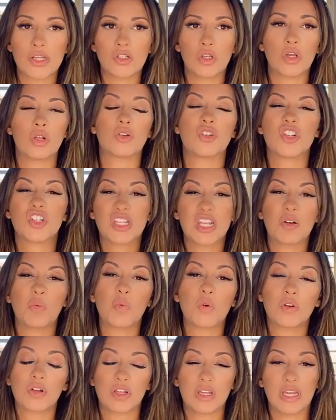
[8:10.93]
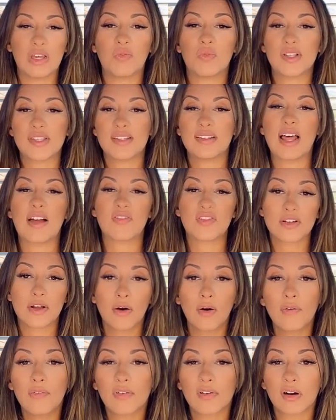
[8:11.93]
So you don't just give what's left
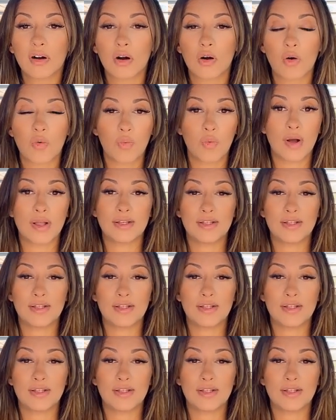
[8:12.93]
over,